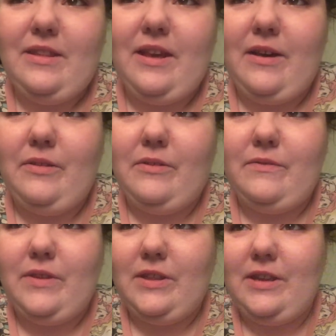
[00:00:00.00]
how they're
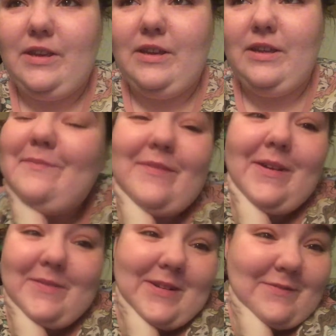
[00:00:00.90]
feeling.
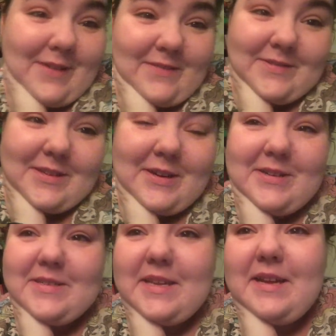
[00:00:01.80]
5 out of 5
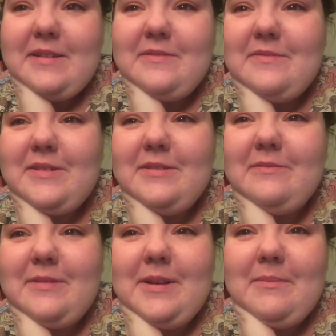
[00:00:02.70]
stars. I don't know
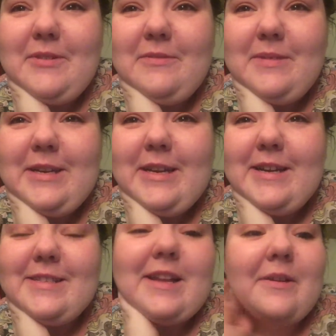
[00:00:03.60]
what I'm gonna read
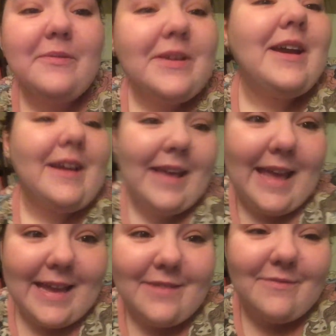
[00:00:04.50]
next. I don't think I
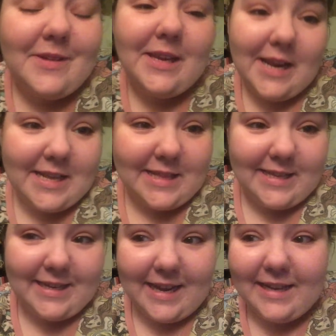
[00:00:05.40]
can read
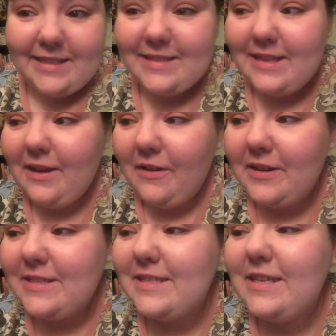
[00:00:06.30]
anything next. Like
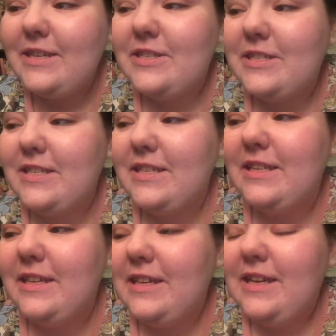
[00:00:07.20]
honestly, I just need
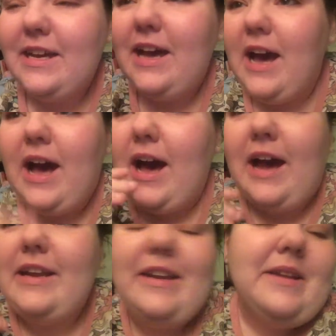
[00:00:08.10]

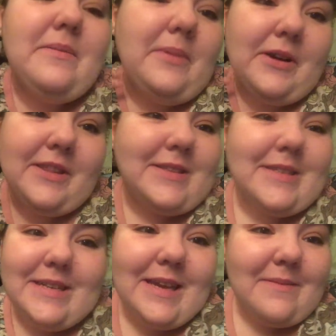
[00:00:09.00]
a book that's
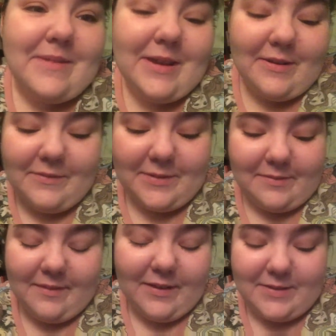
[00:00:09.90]
gonna get me out of
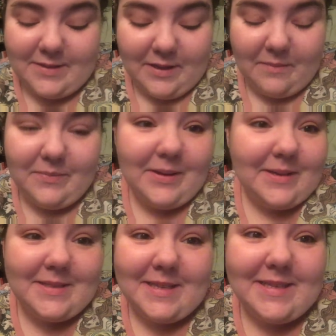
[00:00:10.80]
a slump,
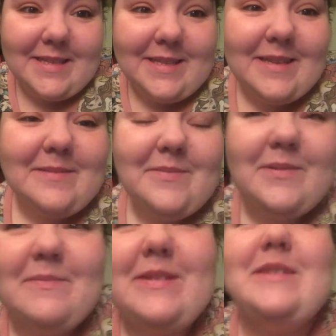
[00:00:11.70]
because this is gonna
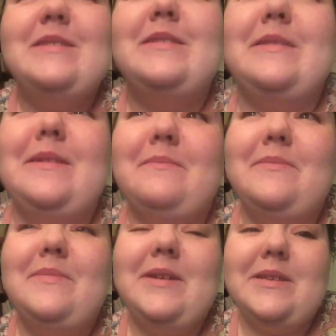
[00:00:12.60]
put me in a slump
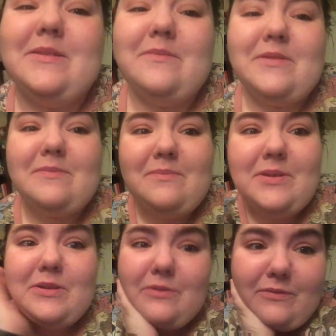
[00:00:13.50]
because it was
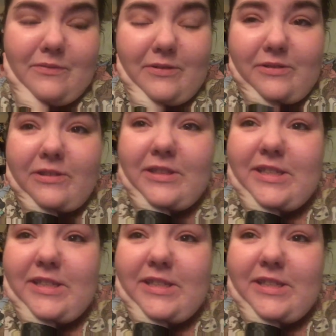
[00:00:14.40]
beautiful.